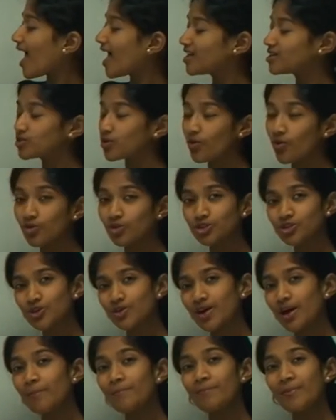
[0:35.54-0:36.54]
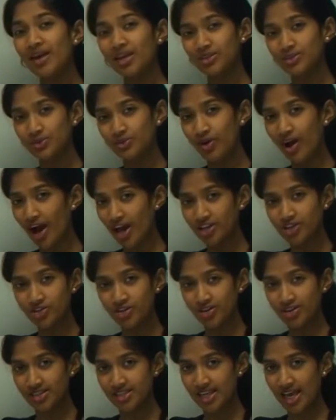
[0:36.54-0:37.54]
and also a metal
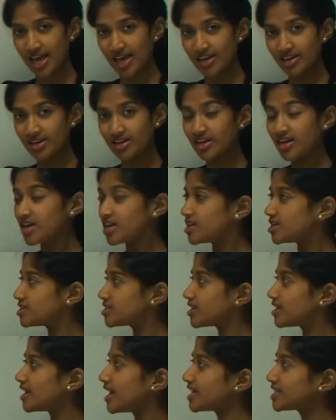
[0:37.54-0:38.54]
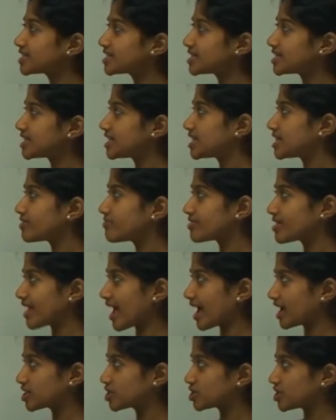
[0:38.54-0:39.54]
hydroxide. So let's see the
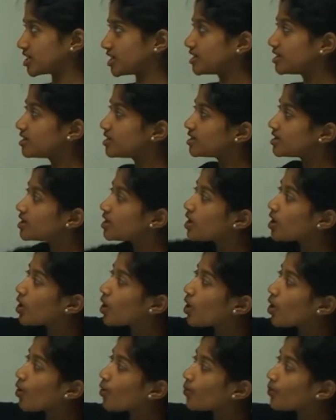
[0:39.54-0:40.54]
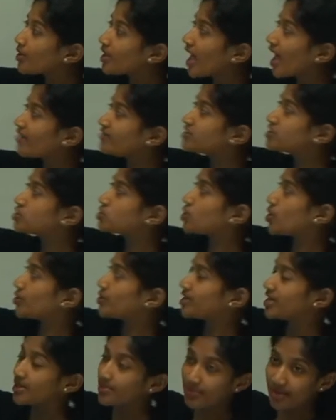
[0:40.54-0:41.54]
reaction. We have
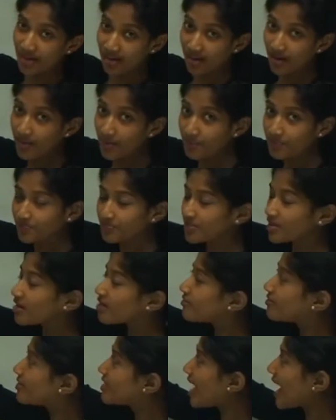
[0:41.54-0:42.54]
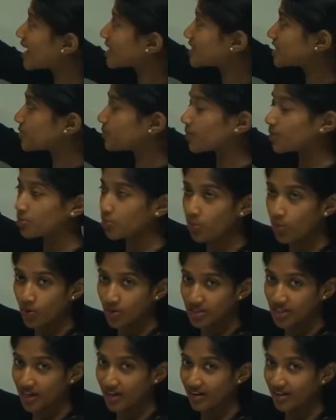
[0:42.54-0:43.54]
sodium here reacting with
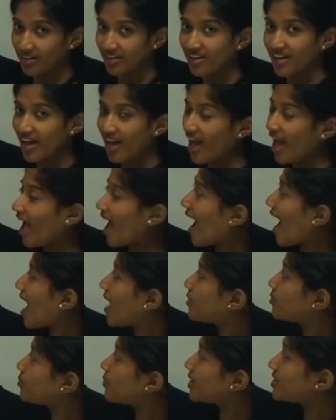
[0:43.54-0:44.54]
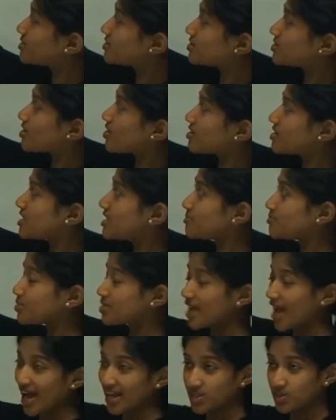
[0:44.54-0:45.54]
water, and when sodium
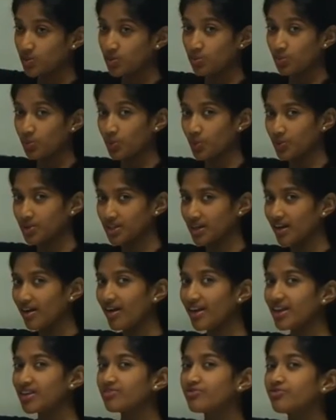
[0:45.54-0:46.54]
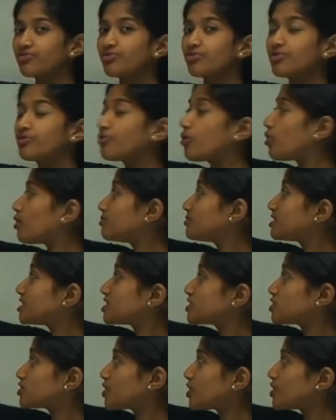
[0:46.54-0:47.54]
reacts with water it forms
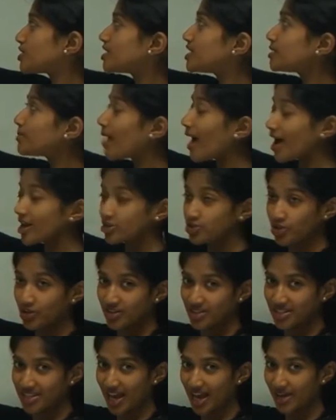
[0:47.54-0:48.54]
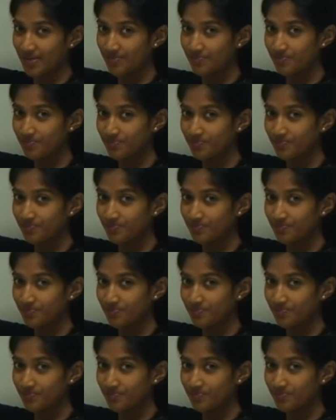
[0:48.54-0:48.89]
sodium hydroxide